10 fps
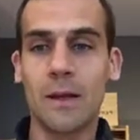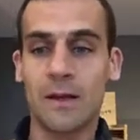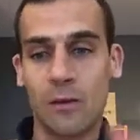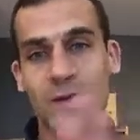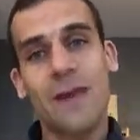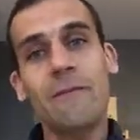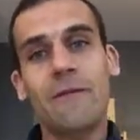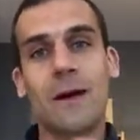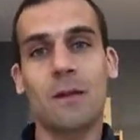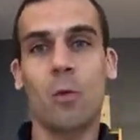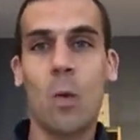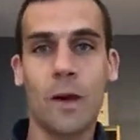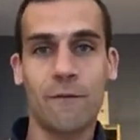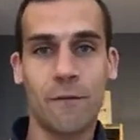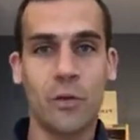in the same vat
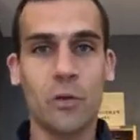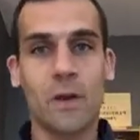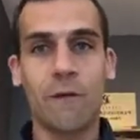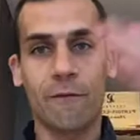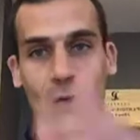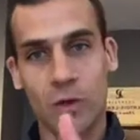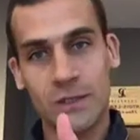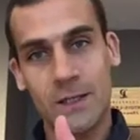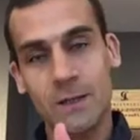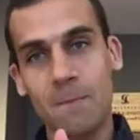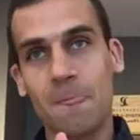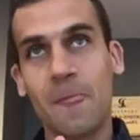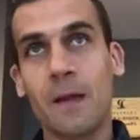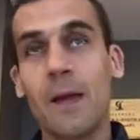wine from 2014,